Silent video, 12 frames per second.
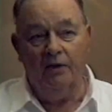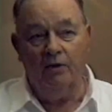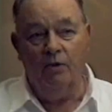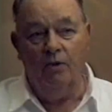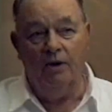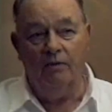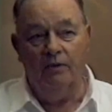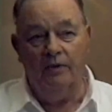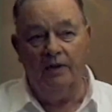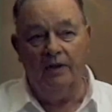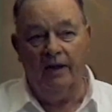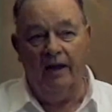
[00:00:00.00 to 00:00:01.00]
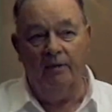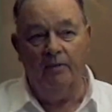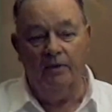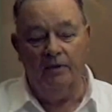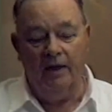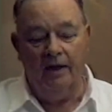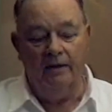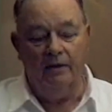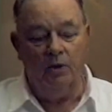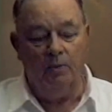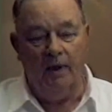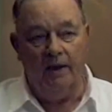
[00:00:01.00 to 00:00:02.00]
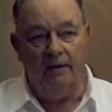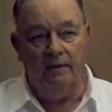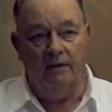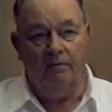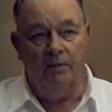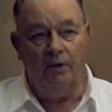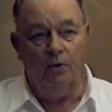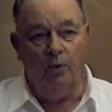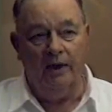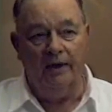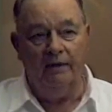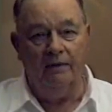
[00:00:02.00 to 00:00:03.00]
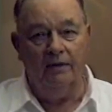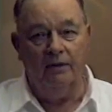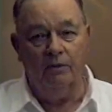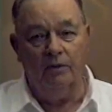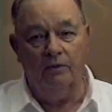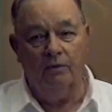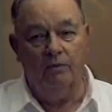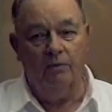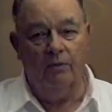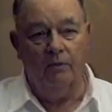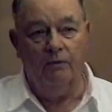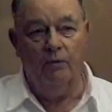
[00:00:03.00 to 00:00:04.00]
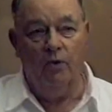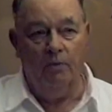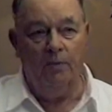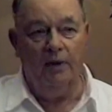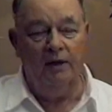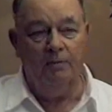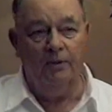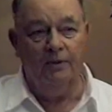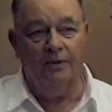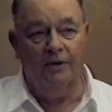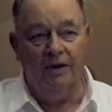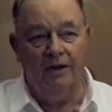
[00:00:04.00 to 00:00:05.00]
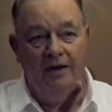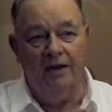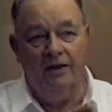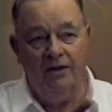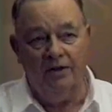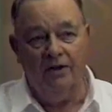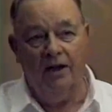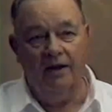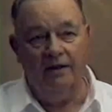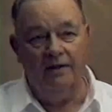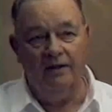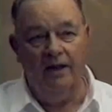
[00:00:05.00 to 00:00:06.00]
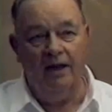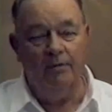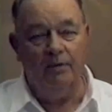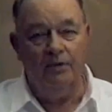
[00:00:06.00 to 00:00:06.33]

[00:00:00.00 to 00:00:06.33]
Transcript: corner of the table and the space in between, and there was 4 people on each side of the table.